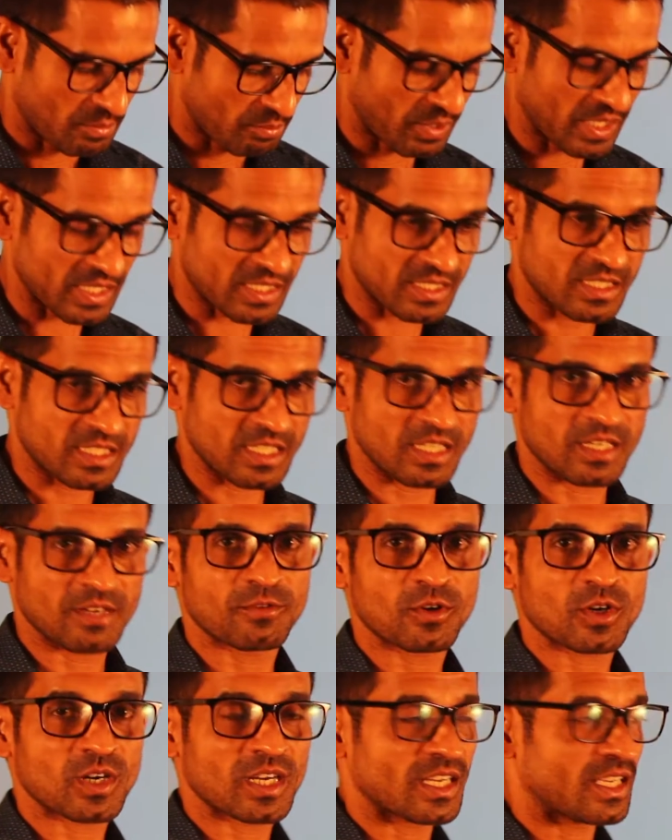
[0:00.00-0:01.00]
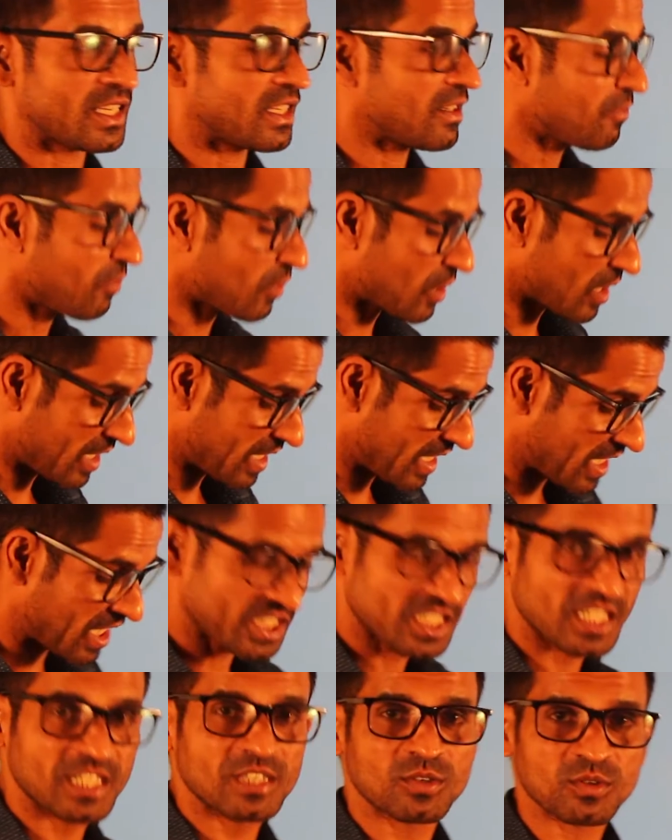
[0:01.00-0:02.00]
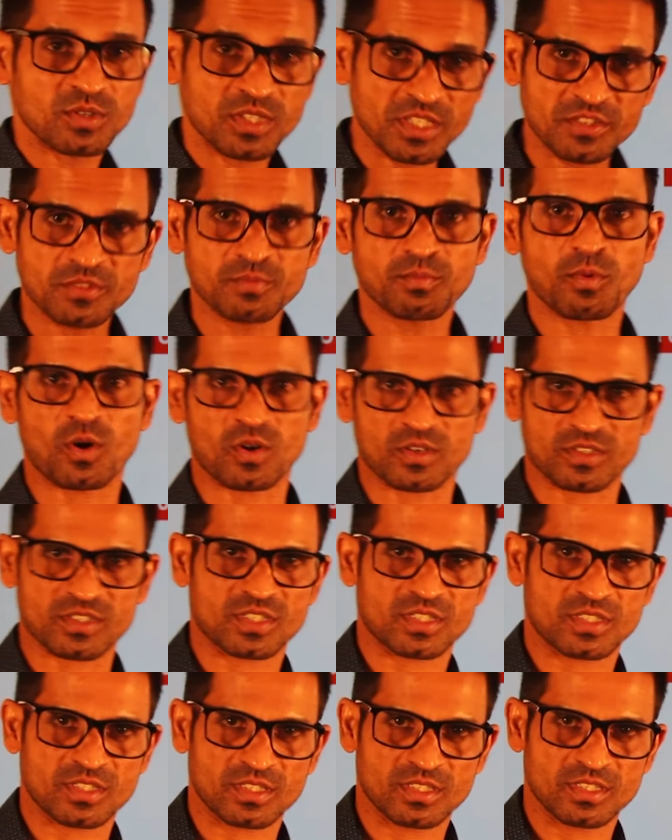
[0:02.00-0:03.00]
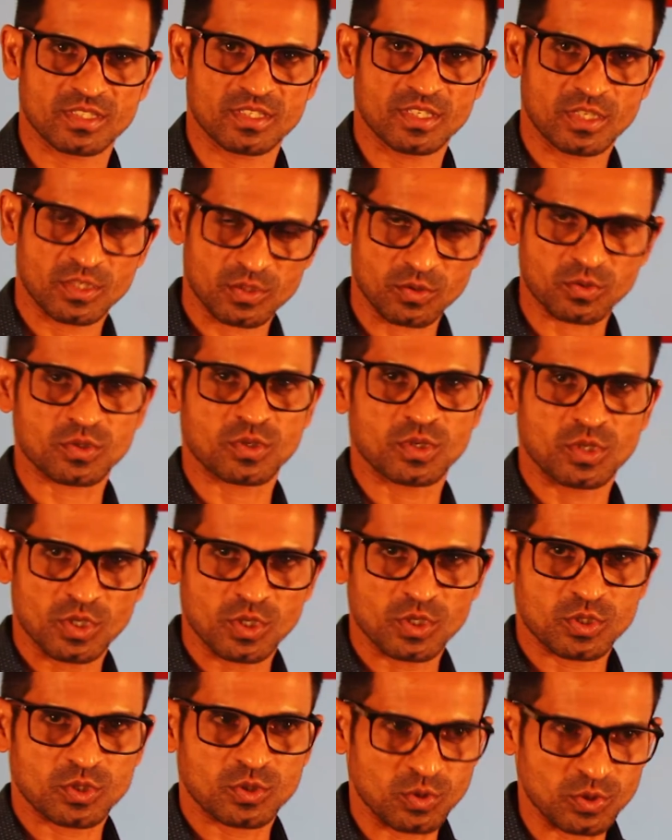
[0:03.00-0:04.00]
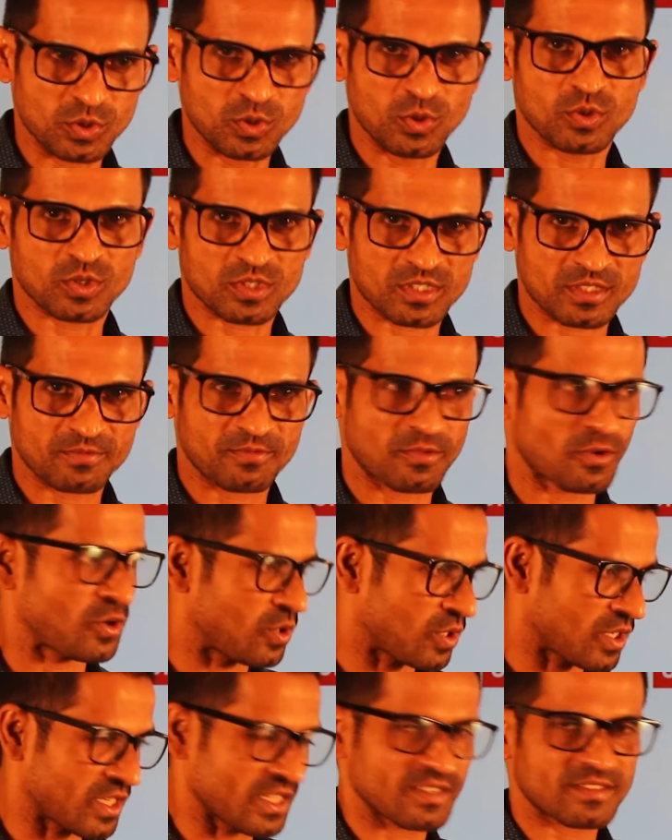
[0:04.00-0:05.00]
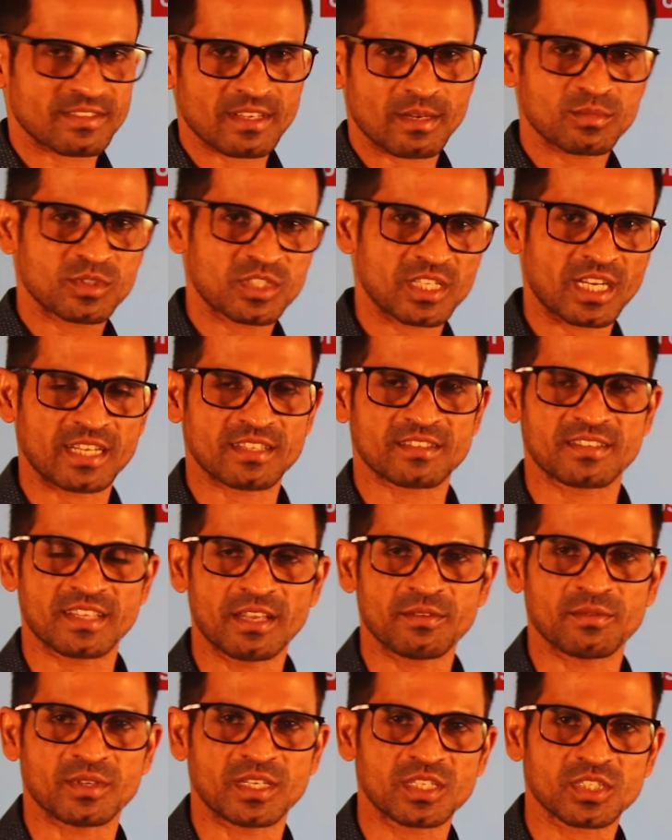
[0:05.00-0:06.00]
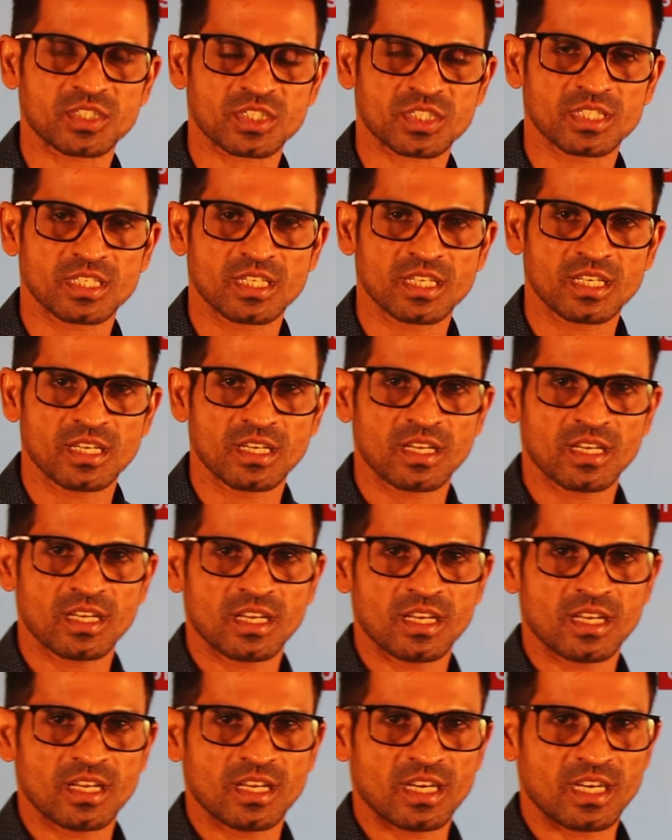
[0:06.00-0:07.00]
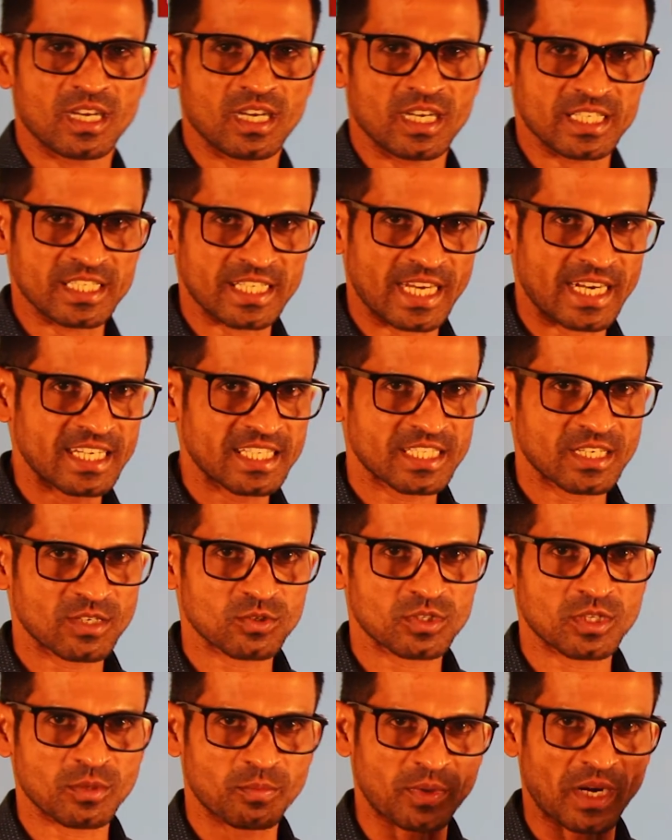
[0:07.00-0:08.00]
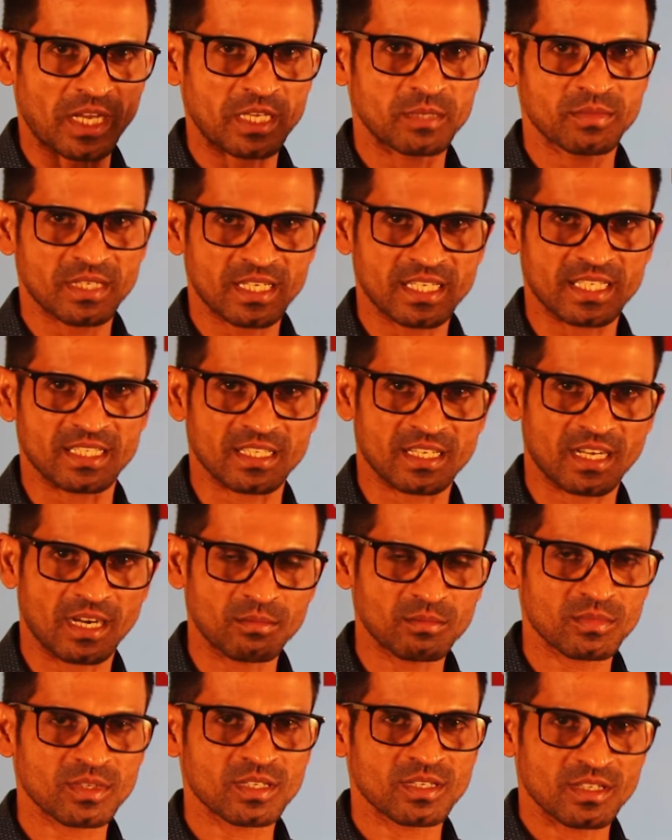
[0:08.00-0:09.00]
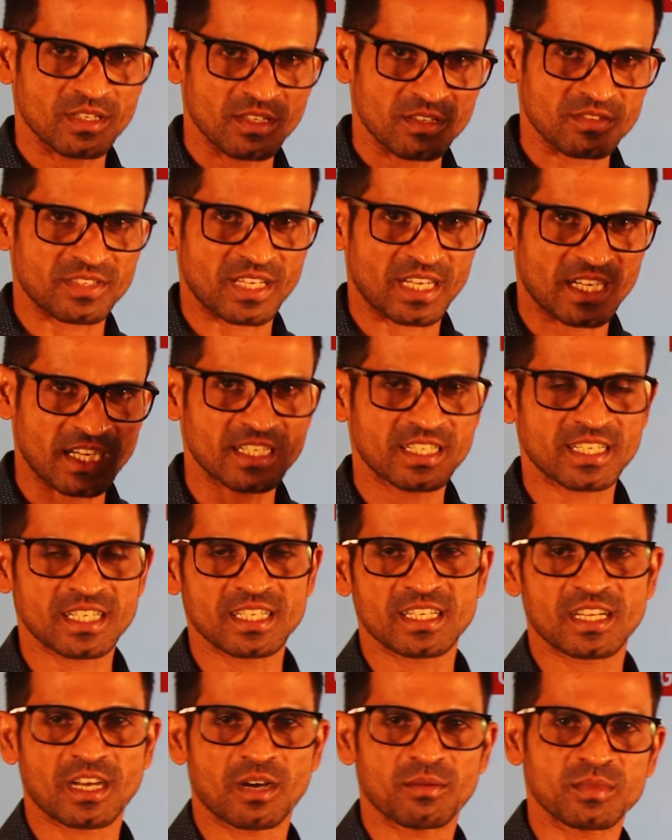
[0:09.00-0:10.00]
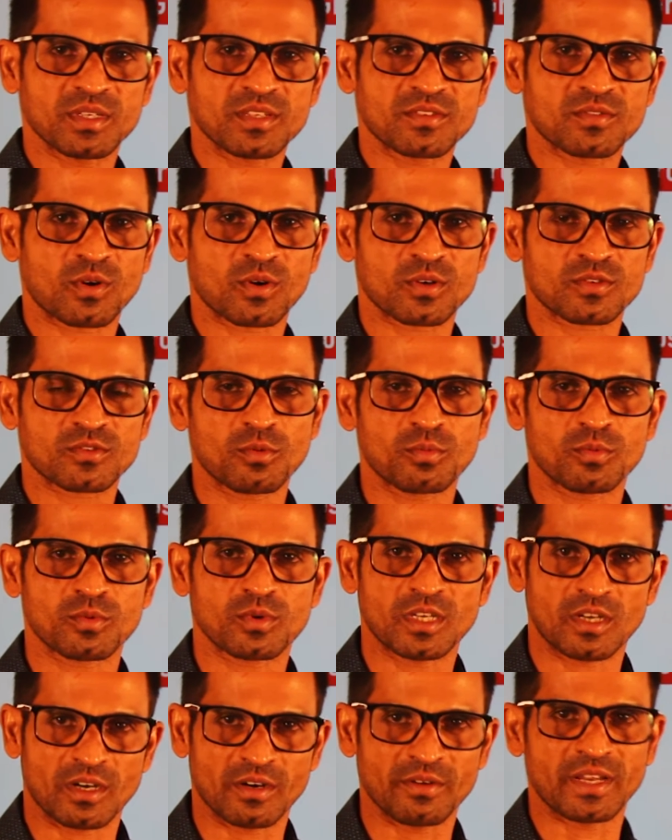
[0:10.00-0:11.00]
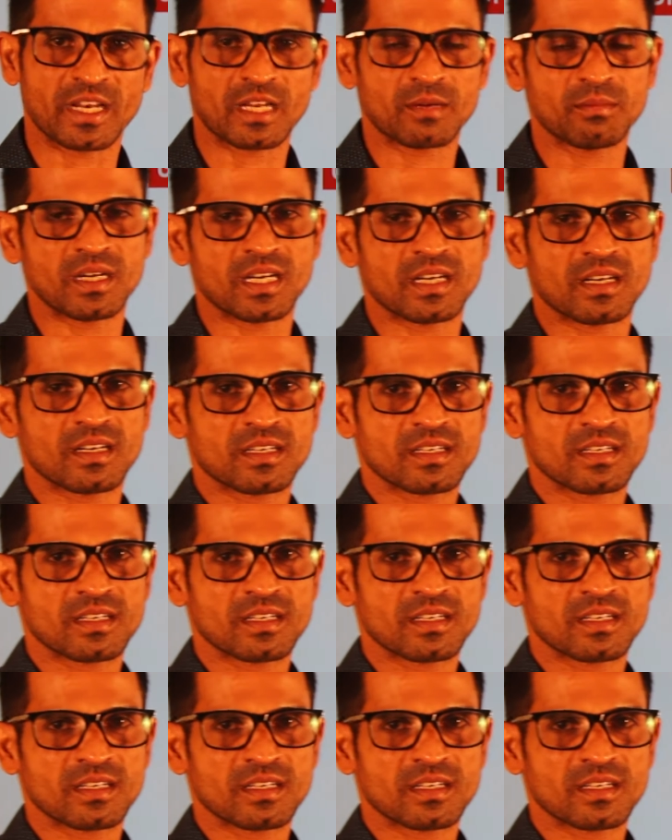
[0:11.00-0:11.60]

But for a nation to dispose, to use for consumption and savings, in addition to the primary income, secondary income is also available,